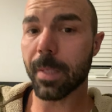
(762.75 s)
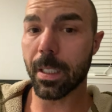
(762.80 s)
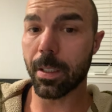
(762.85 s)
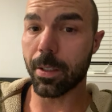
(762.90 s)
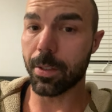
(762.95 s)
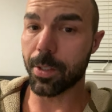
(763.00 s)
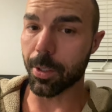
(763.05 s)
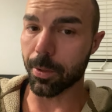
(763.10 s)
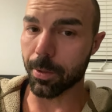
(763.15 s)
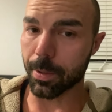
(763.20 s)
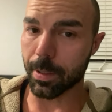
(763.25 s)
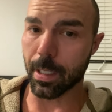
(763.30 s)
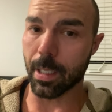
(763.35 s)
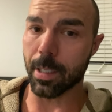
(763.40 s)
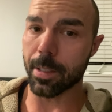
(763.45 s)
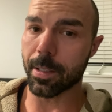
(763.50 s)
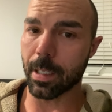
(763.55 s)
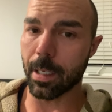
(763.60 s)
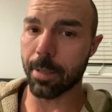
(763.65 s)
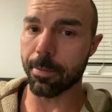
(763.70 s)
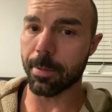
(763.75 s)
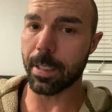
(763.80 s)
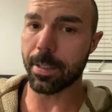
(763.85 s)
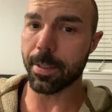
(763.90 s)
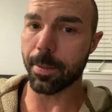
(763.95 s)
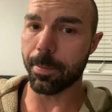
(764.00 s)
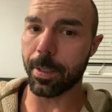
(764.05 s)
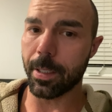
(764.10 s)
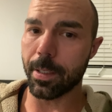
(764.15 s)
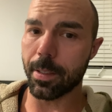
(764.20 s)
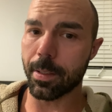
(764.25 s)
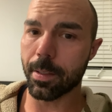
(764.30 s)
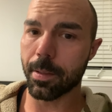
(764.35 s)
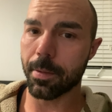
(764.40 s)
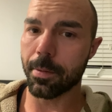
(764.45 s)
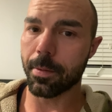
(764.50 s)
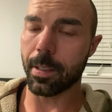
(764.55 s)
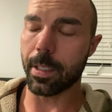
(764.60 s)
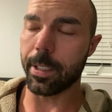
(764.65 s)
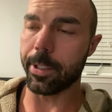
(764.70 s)
so God's got recipes,
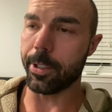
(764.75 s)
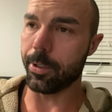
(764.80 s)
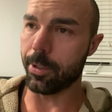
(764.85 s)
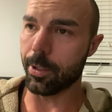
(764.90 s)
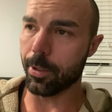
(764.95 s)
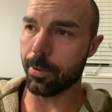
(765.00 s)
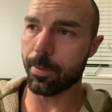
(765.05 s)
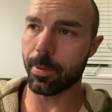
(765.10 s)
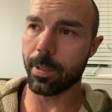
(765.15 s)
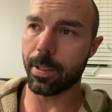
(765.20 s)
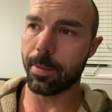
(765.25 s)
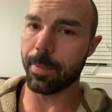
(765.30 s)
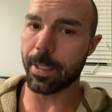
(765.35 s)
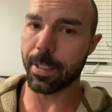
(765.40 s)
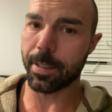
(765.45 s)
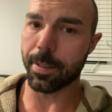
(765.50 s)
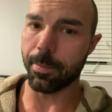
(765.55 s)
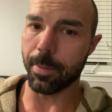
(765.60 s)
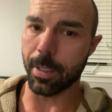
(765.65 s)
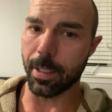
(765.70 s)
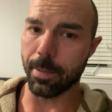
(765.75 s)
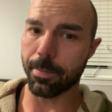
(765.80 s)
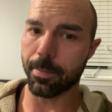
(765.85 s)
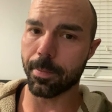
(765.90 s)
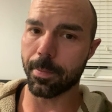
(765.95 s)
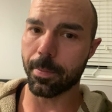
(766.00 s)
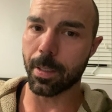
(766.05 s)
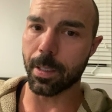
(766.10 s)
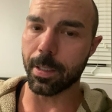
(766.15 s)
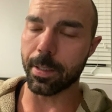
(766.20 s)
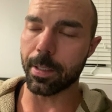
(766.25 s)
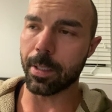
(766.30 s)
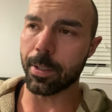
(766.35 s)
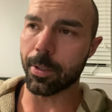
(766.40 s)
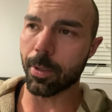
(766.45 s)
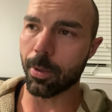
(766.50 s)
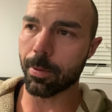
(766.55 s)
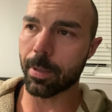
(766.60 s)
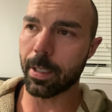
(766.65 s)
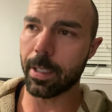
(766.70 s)
and you don't want to mess them up because He's
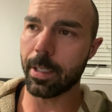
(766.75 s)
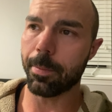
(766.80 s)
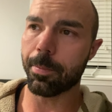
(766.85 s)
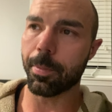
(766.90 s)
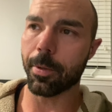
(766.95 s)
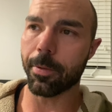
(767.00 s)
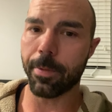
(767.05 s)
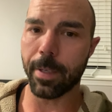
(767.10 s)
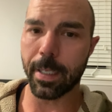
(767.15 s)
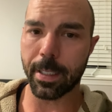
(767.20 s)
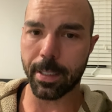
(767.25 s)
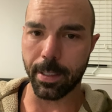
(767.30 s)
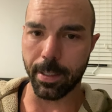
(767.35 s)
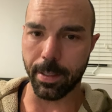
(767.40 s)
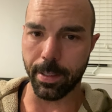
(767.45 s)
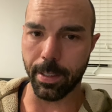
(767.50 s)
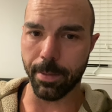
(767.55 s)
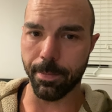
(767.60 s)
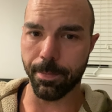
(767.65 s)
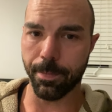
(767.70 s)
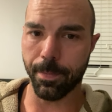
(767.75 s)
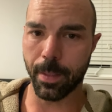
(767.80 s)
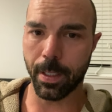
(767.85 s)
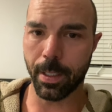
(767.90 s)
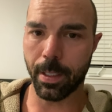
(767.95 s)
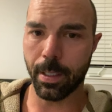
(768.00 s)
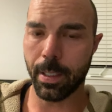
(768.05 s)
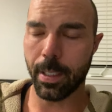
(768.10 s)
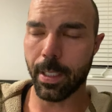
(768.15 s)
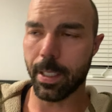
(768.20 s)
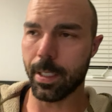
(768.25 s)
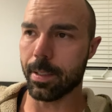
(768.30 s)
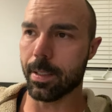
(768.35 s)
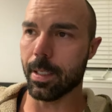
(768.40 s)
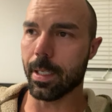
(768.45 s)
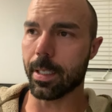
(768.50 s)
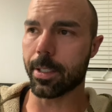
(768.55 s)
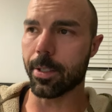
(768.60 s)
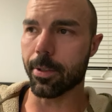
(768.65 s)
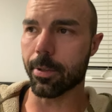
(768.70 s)
already perfected them. He's
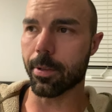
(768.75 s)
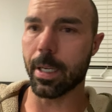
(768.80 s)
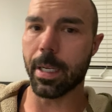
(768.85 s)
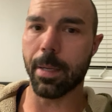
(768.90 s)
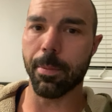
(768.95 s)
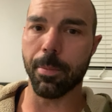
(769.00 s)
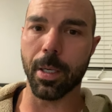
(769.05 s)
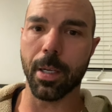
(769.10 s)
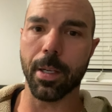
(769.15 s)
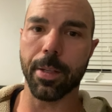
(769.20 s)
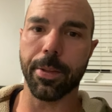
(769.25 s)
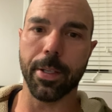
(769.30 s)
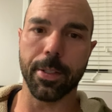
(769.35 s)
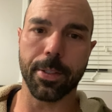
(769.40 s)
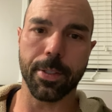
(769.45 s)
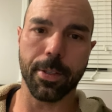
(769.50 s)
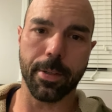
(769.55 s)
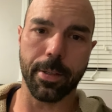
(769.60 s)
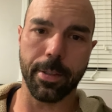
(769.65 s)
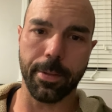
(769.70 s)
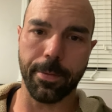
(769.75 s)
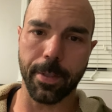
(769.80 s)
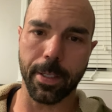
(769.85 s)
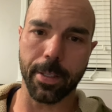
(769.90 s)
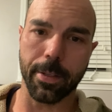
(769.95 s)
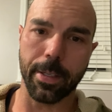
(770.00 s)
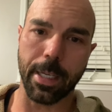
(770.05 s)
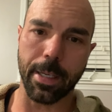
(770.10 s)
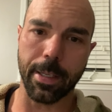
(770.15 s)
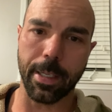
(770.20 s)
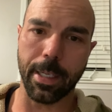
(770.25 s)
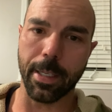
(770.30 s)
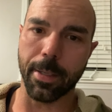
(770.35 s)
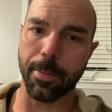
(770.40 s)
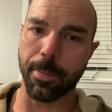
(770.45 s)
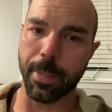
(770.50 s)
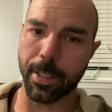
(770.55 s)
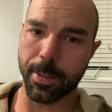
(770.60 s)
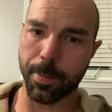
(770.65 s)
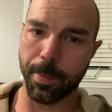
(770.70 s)
like your grandma that's already figured out how to
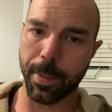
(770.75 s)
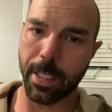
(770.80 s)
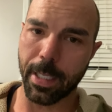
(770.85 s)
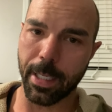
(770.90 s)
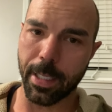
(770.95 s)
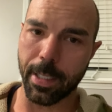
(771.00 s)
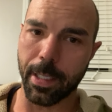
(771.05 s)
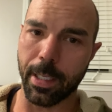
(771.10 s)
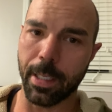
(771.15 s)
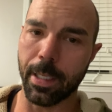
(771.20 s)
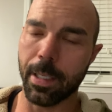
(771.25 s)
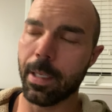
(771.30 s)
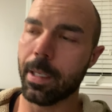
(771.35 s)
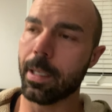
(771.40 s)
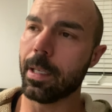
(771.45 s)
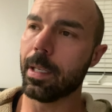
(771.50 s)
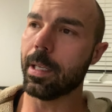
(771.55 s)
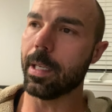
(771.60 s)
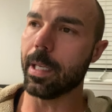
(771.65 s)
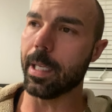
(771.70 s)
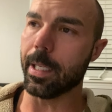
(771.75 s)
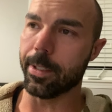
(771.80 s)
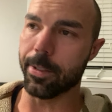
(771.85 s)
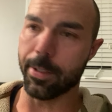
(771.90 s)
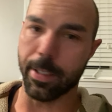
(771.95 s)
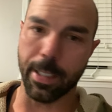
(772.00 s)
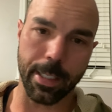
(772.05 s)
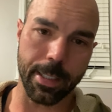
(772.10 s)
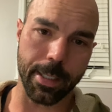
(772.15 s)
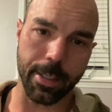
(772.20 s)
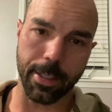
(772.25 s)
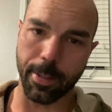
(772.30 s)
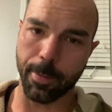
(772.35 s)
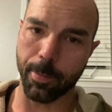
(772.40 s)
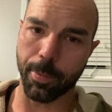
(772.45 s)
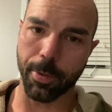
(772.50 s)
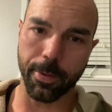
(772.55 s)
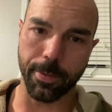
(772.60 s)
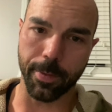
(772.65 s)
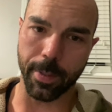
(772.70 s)
make spaghetti, and you're not going to
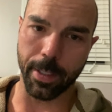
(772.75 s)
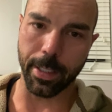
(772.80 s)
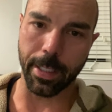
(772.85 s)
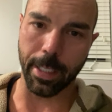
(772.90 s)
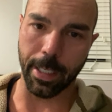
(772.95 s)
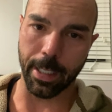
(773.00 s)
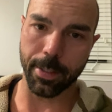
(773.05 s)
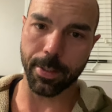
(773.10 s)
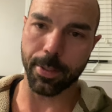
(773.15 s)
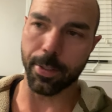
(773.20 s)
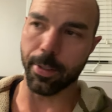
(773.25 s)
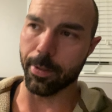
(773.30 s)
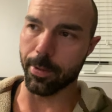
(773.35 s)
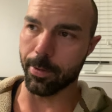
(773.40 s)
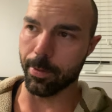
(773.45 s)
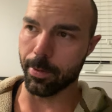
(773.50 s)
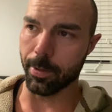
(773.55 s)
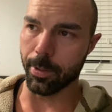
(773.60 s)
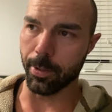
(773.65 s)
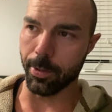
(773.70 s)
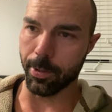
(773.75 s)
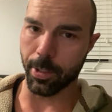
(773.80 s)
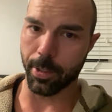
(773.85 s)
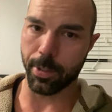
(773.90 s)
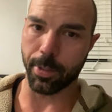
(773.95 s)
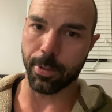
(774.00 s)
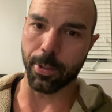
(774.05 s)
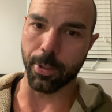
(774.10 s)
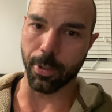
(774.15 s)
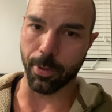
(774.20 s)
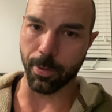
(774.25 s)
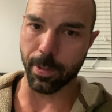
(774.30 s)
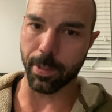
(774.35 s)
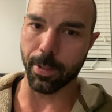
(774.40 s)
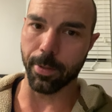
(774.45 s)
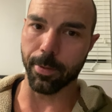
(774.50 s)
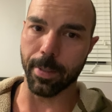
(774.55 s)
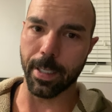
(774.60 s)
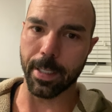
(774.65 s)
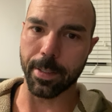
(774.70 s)
improve on that, so you just go with
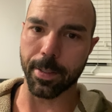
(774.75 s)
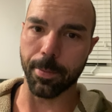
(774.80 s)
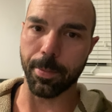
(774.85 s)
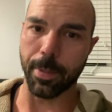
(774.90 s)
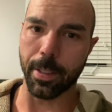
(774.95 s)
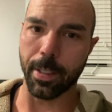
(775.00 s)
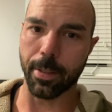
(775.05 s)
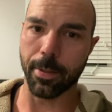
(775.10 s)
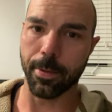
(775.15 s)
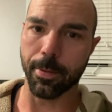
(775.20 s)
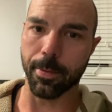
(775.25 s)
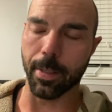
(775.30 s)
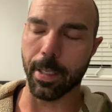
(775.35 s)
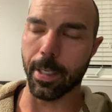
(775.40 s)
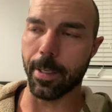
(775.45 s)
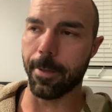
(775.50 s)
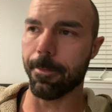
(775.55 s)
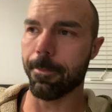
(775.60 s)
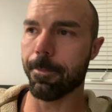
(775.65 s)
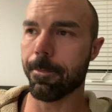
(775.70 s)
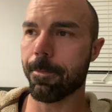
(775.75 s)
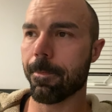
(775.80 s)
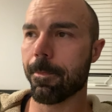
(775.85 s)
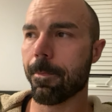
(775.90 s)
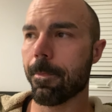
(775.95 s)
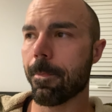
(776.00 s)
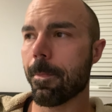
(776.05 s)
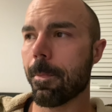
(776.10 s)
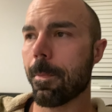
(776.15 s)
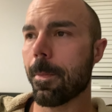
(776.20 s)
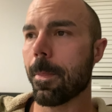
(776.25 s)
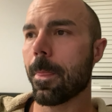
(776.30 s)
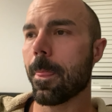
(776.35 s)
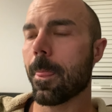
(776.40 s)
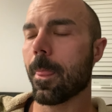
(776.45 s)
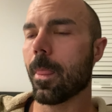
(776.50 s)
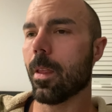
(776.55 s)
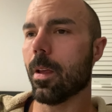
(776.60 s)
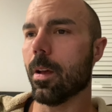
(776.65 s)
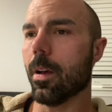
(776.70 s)
her recipe, right?
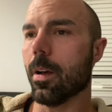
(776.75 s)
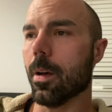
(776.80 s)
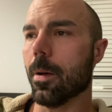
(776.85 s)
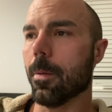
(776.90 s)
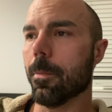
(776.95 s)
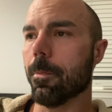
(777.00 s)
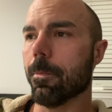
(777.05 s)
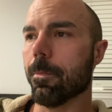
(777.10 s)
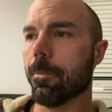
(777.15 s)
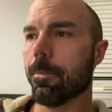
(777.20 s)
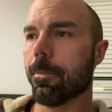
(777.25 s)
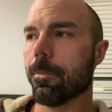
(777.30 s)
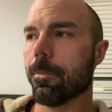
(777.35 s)
Um,